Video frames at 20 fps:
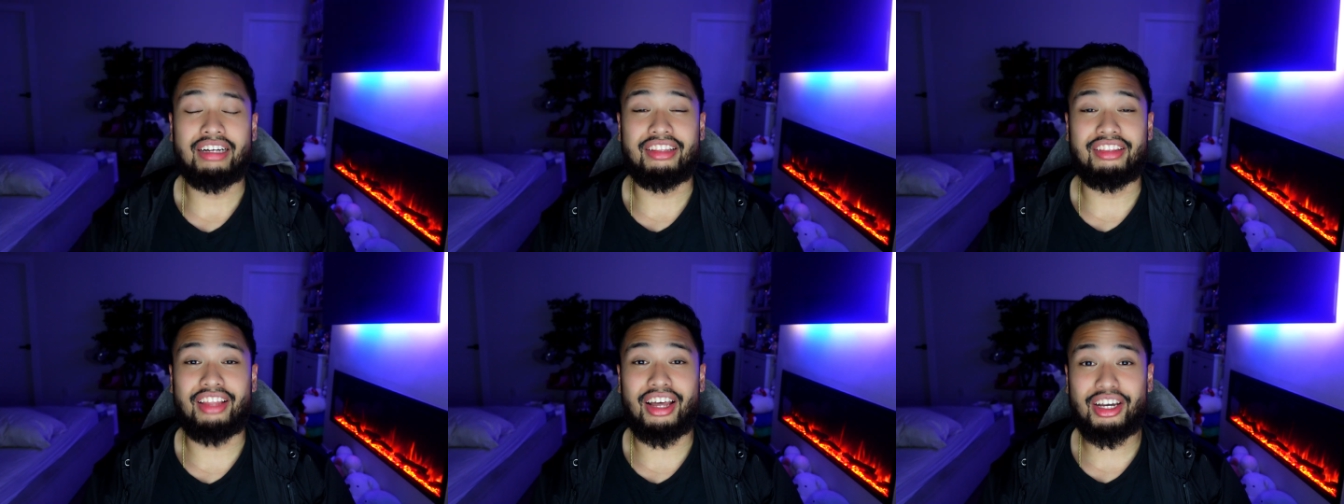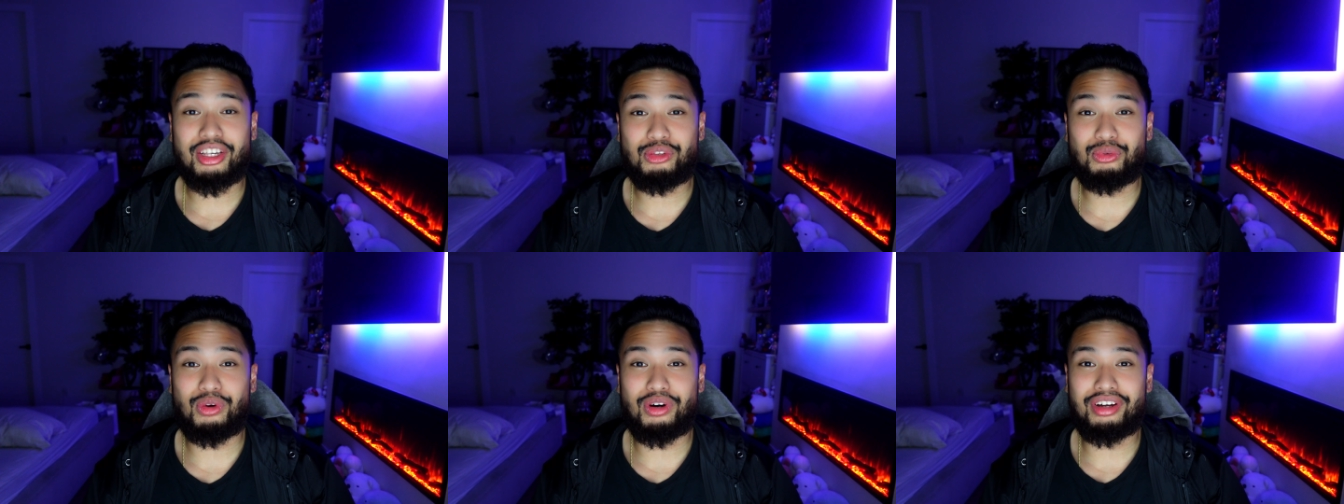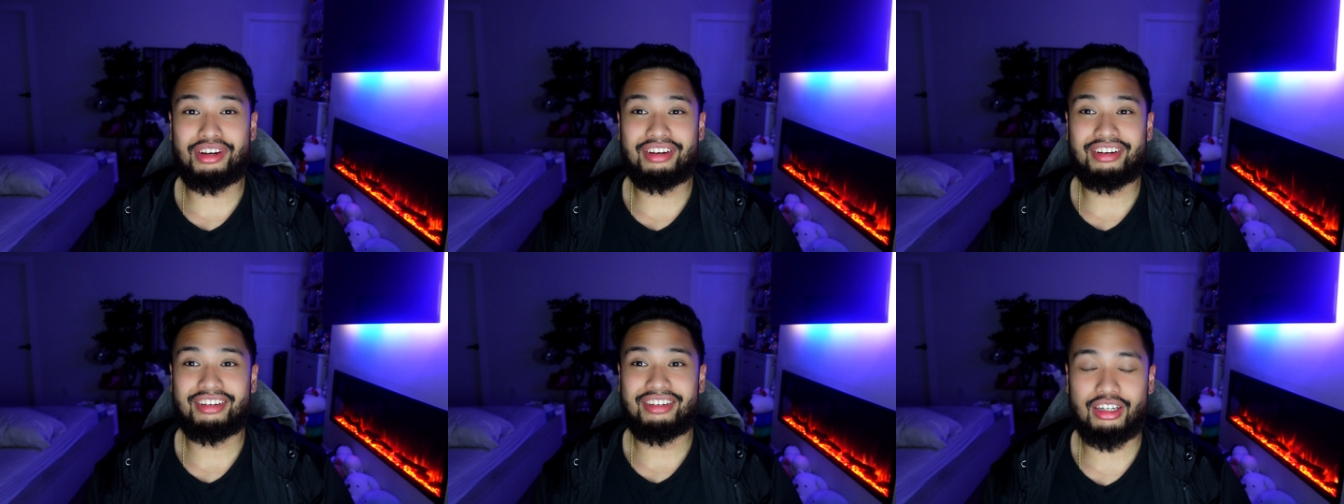Next
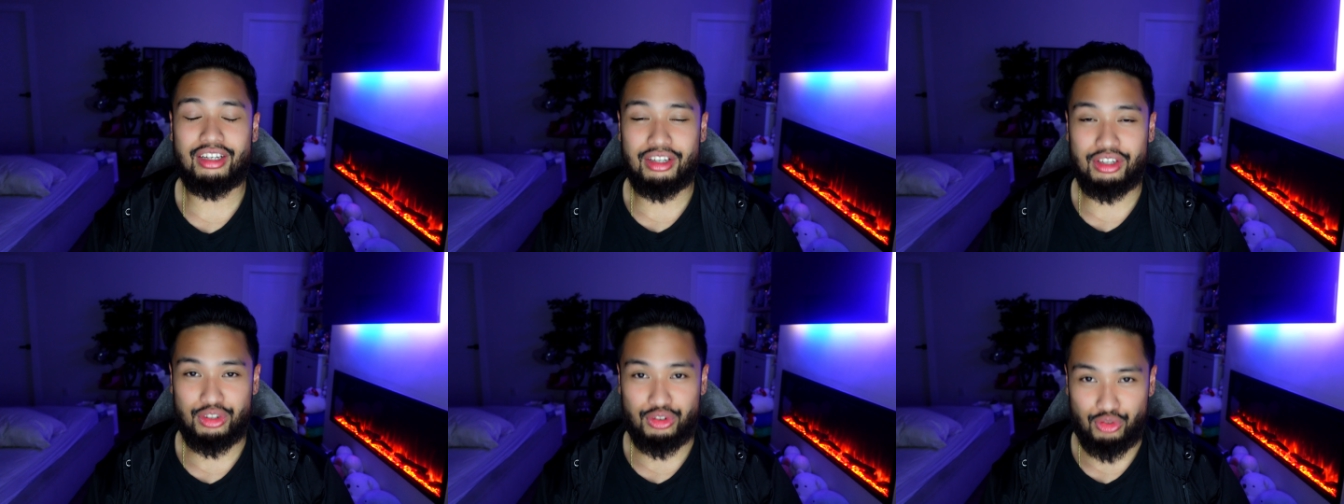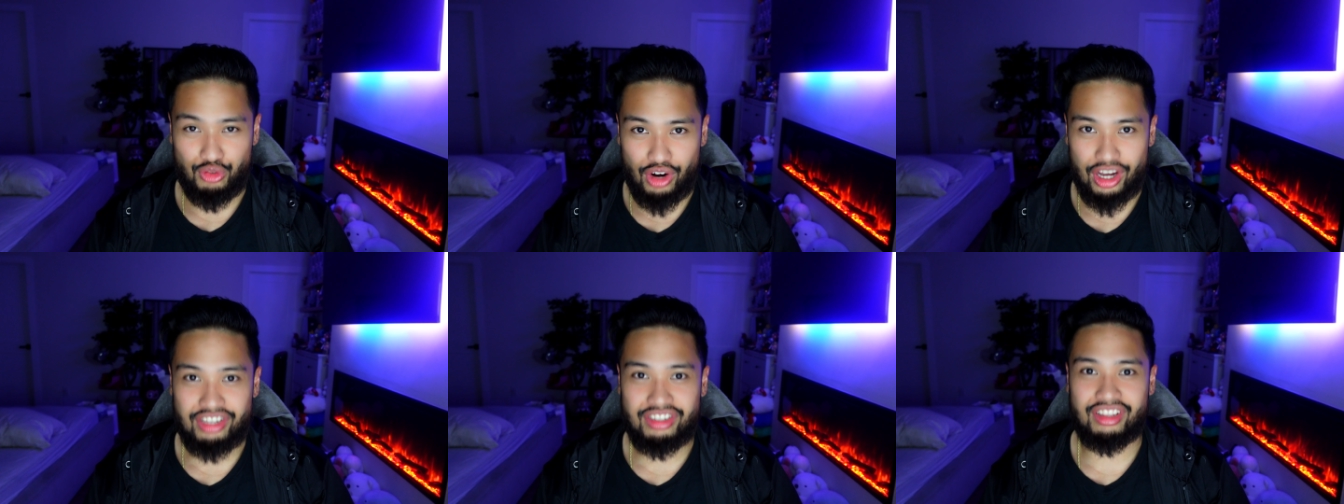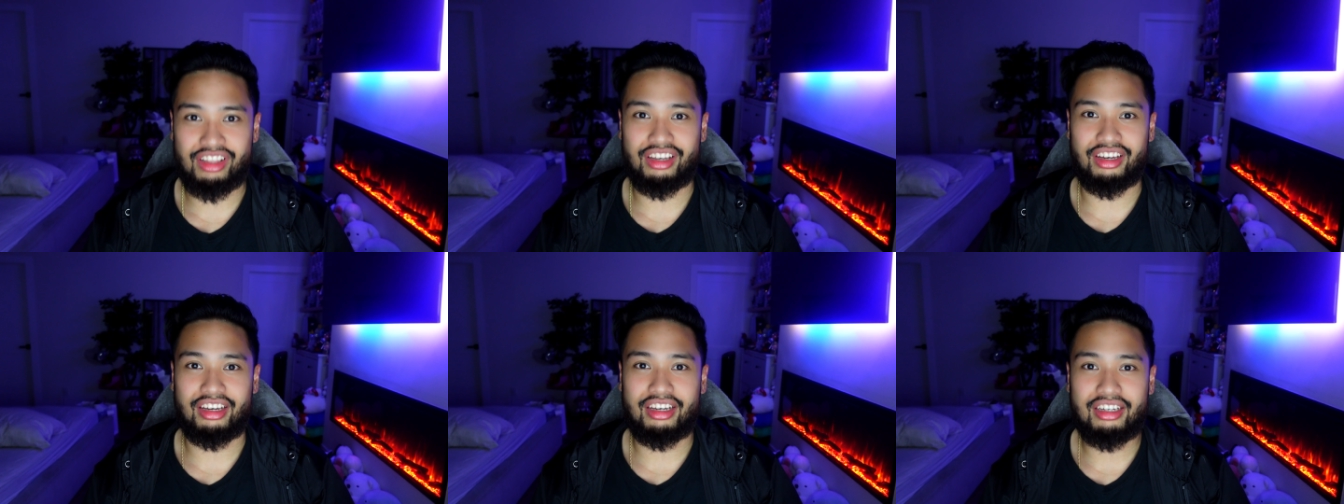one is
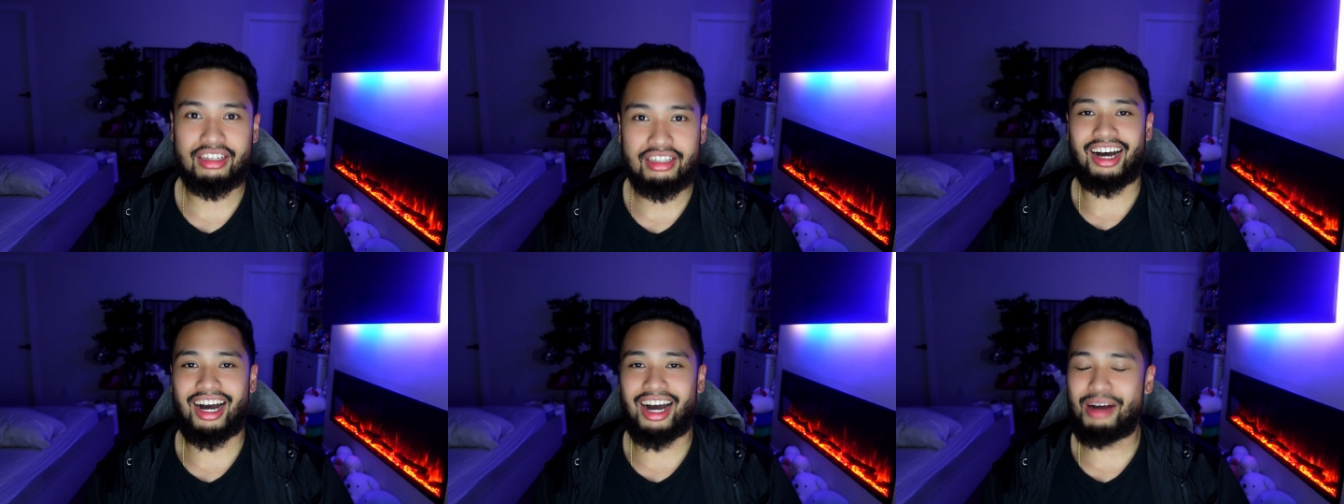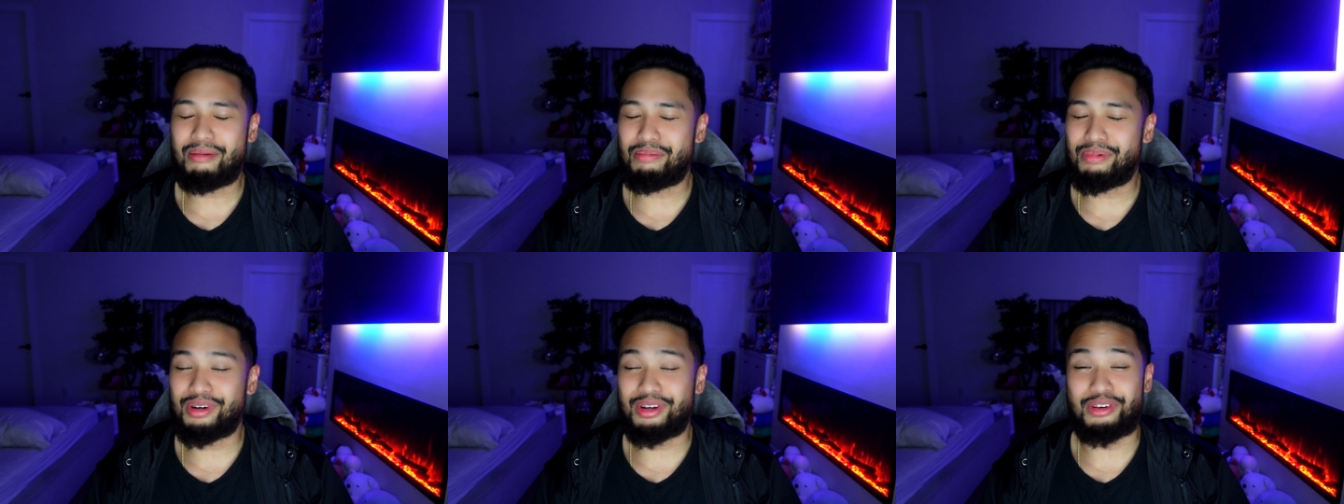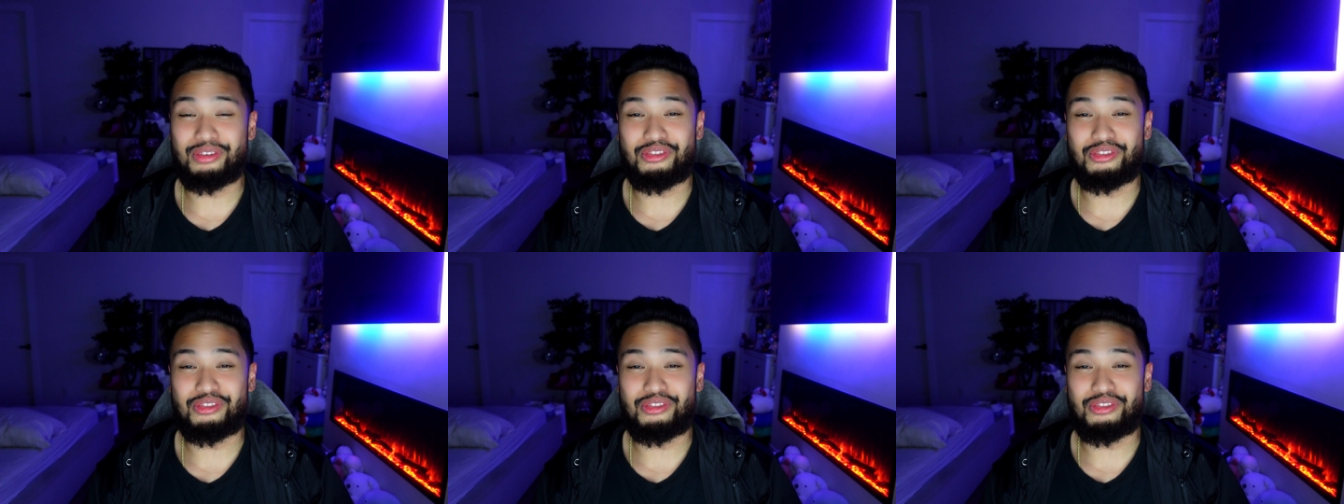wrestling. I put